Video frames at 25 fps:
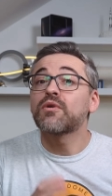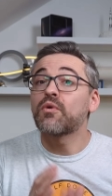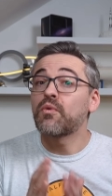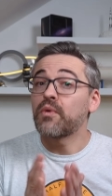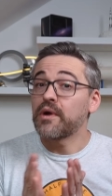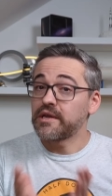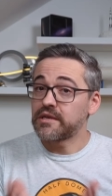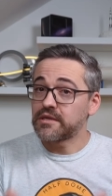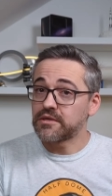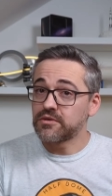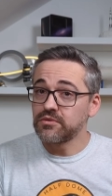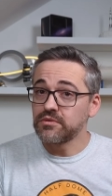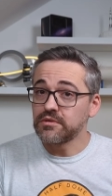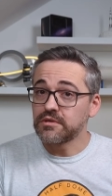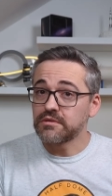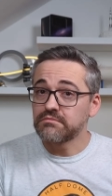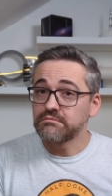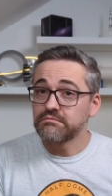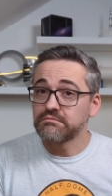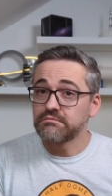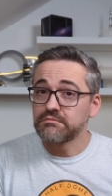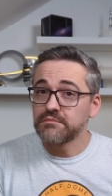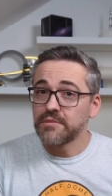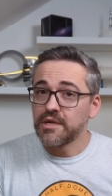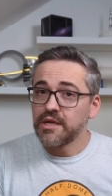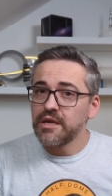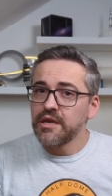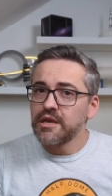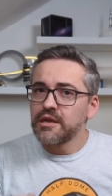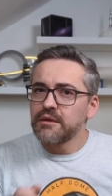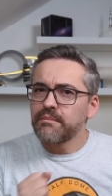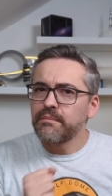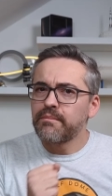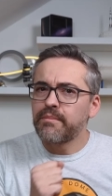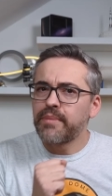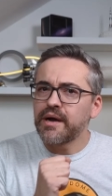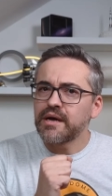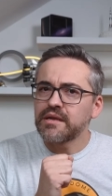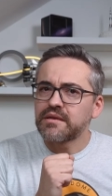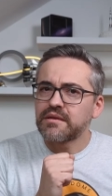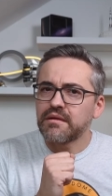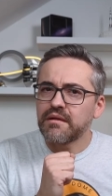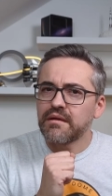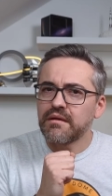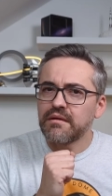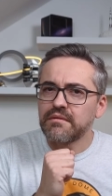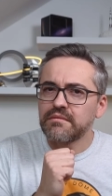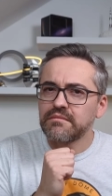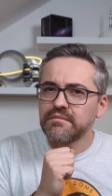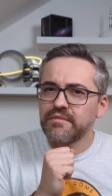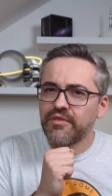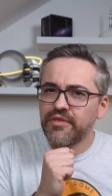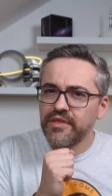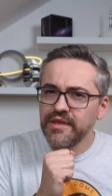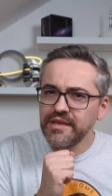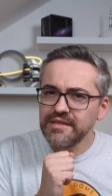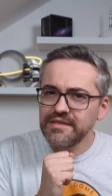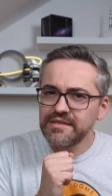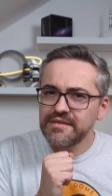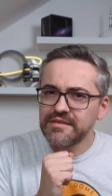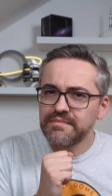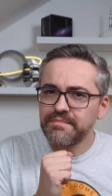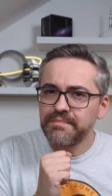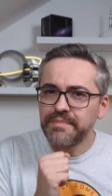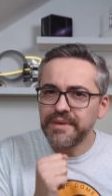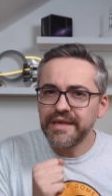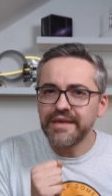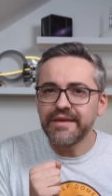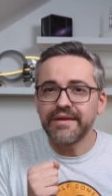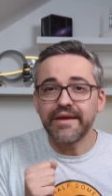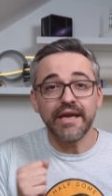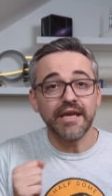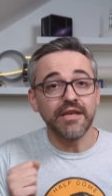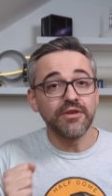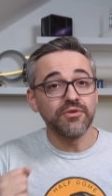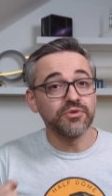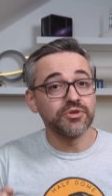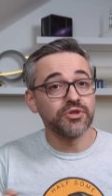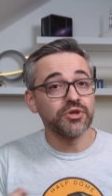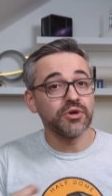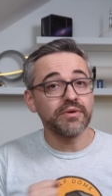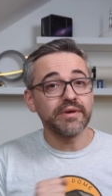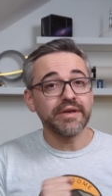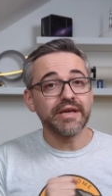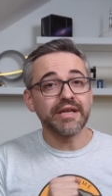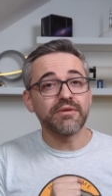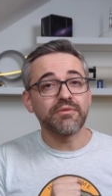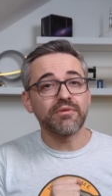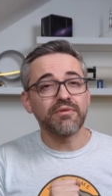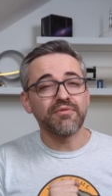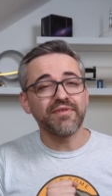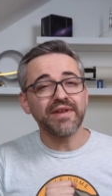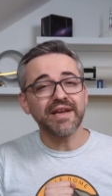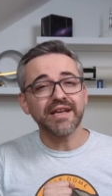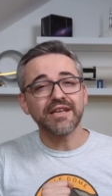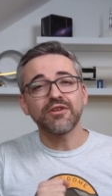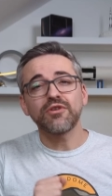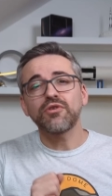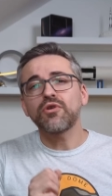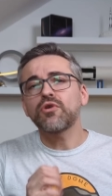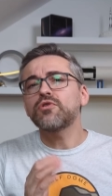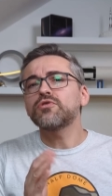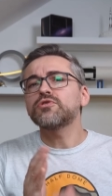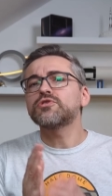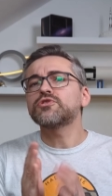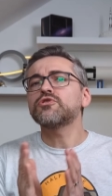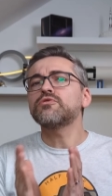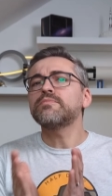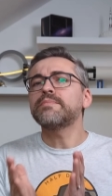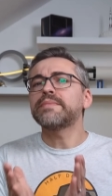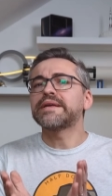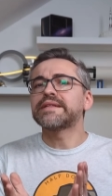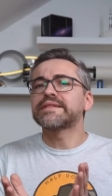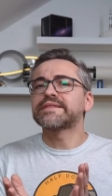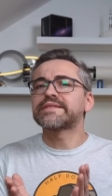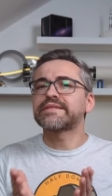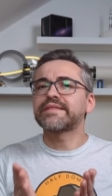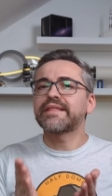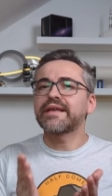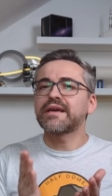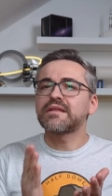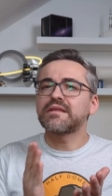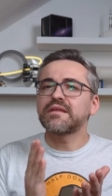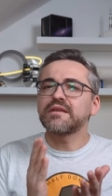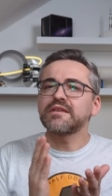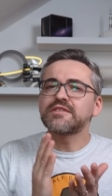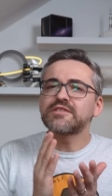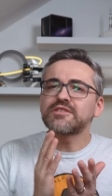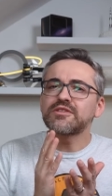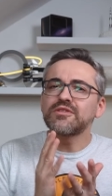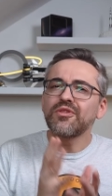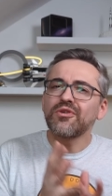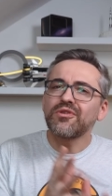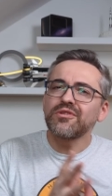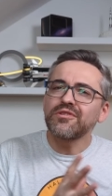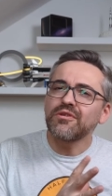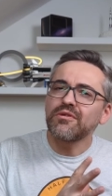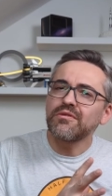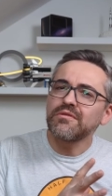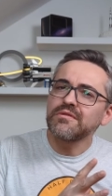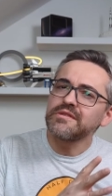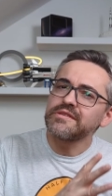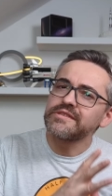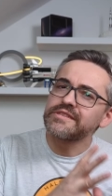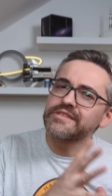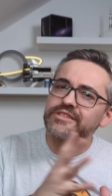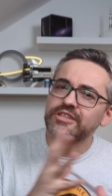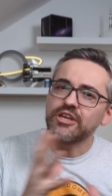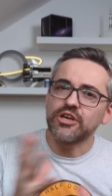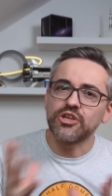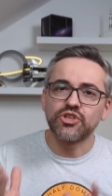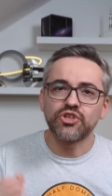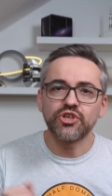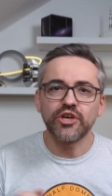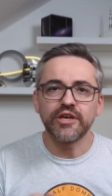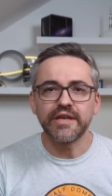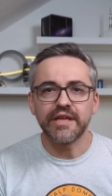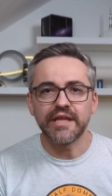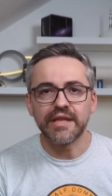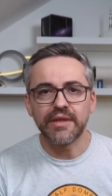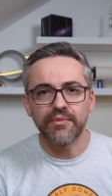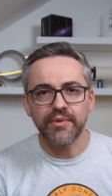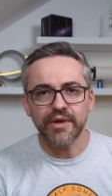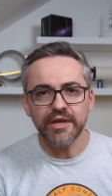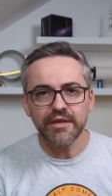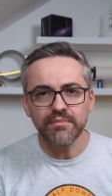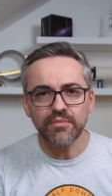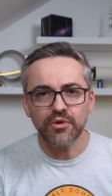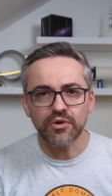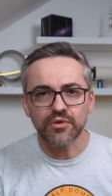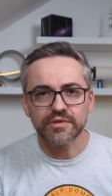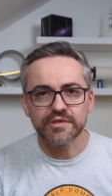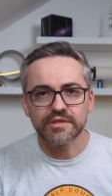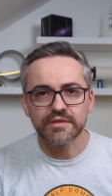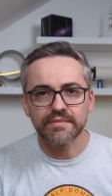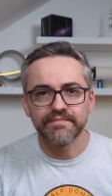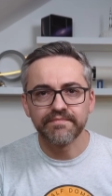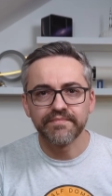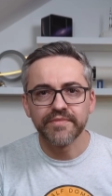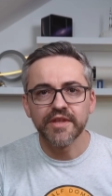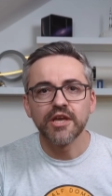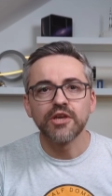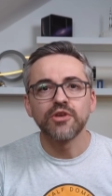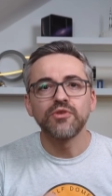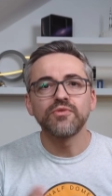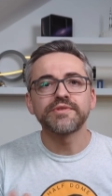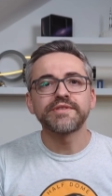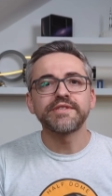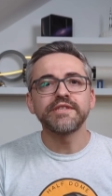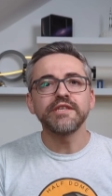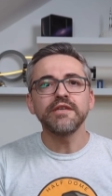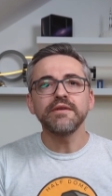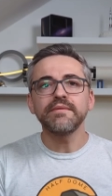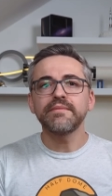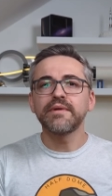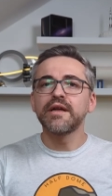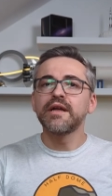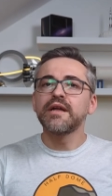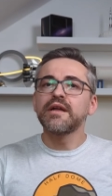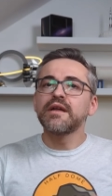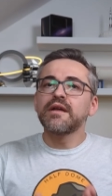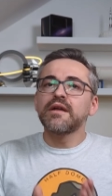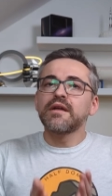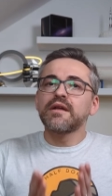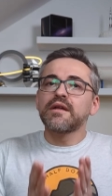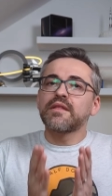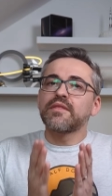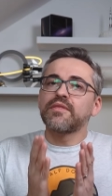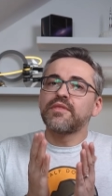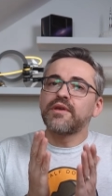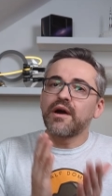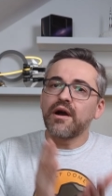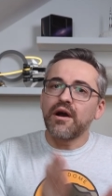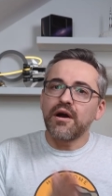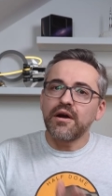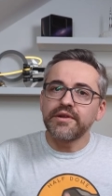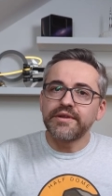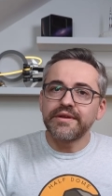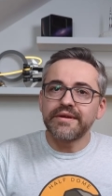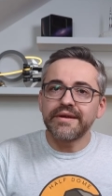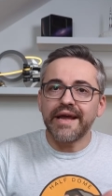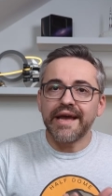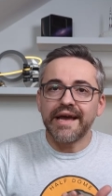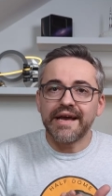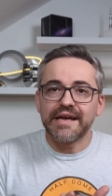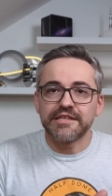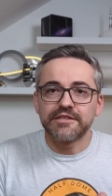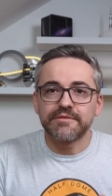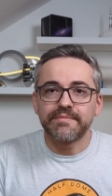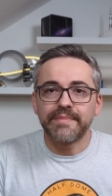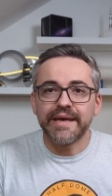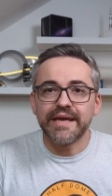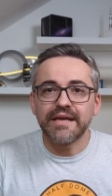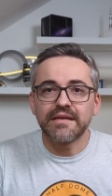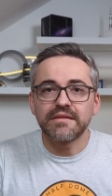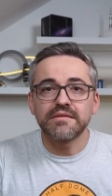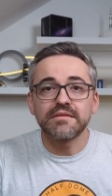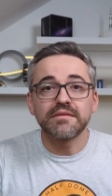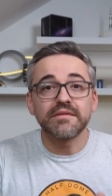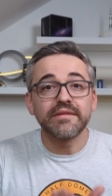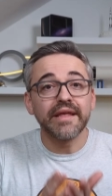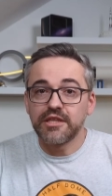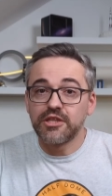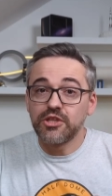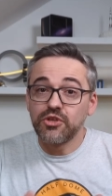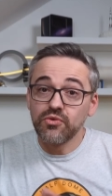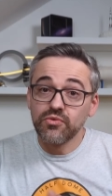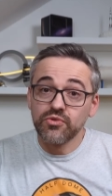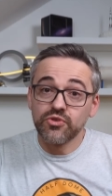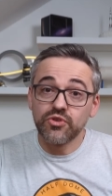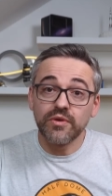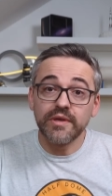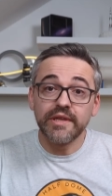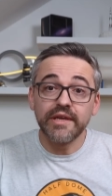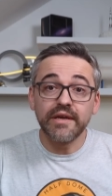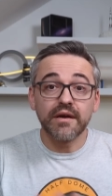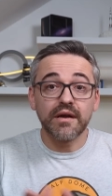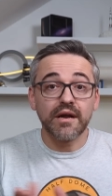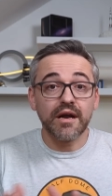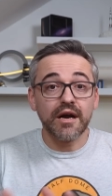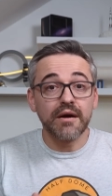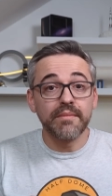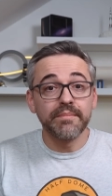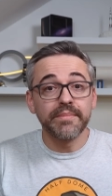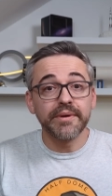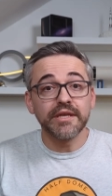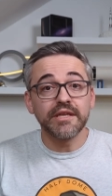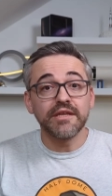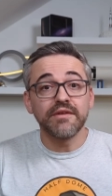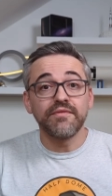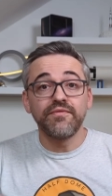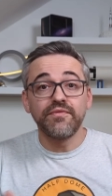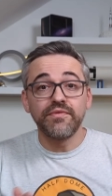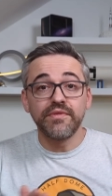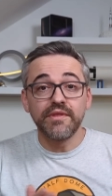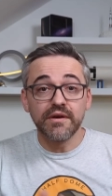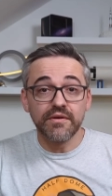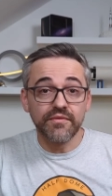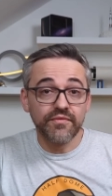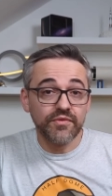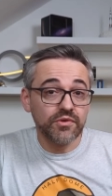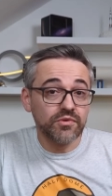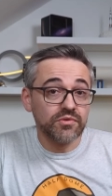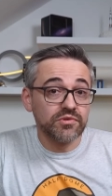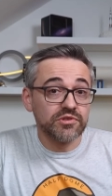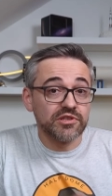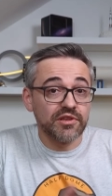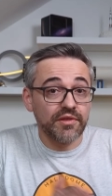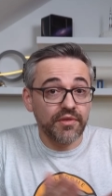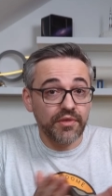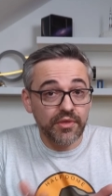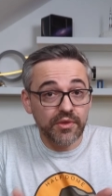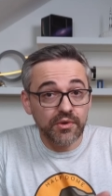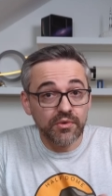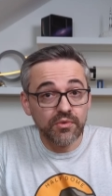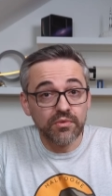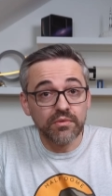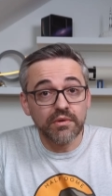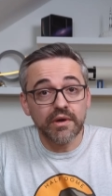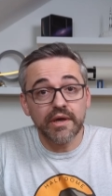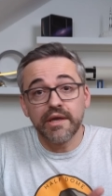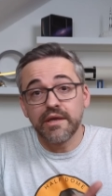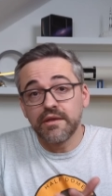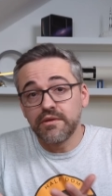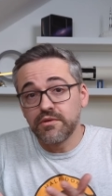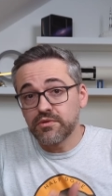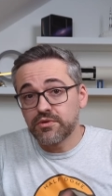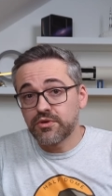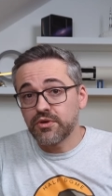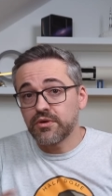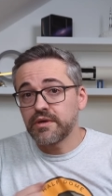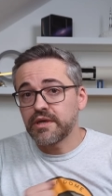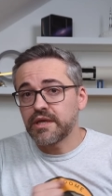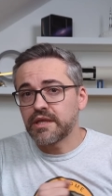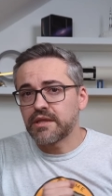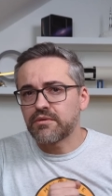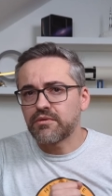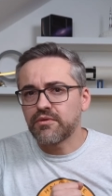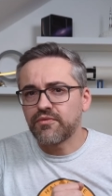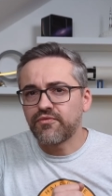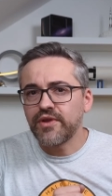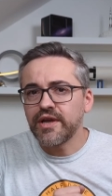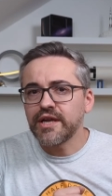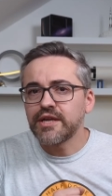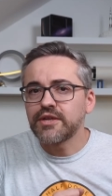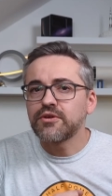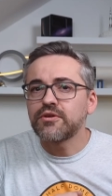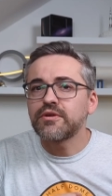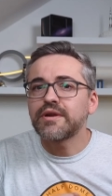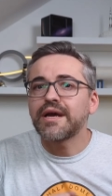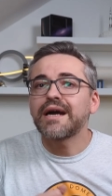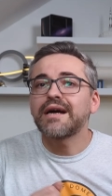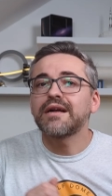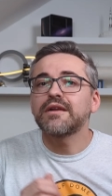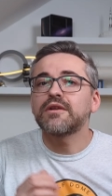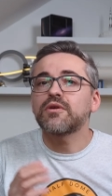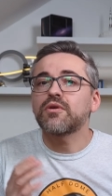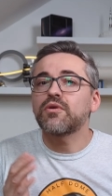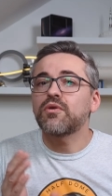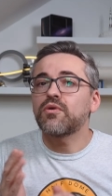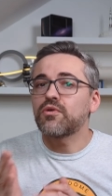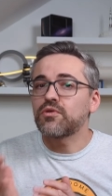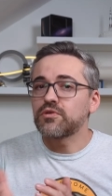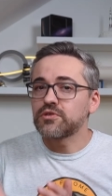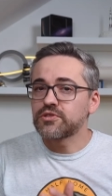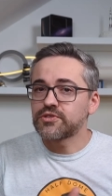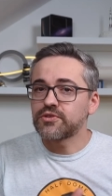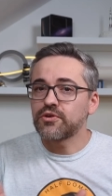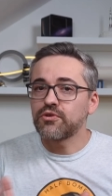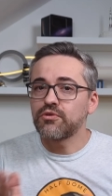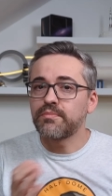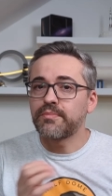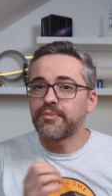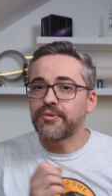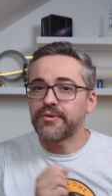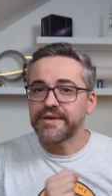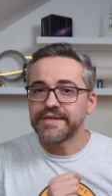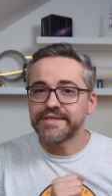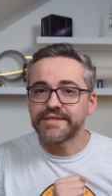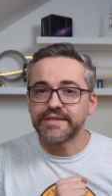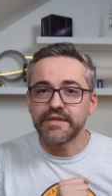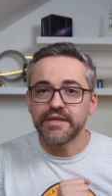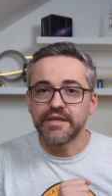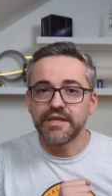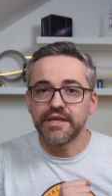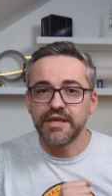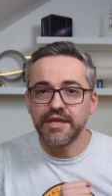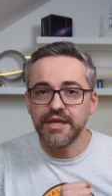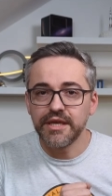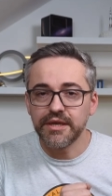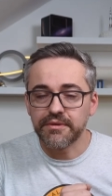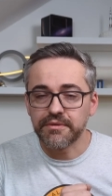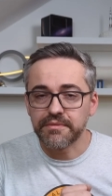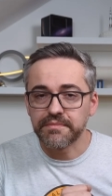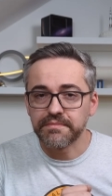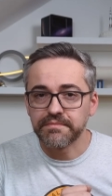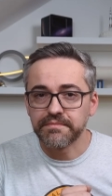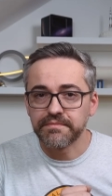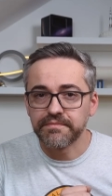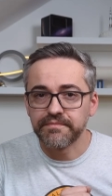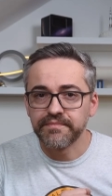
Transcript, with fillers: Quite good. But this being a Newtonian reflector also means that it's not all sunshine and rainbows. You see, the other aspects that usually accompany the views through a Newtonian reflector are also present here,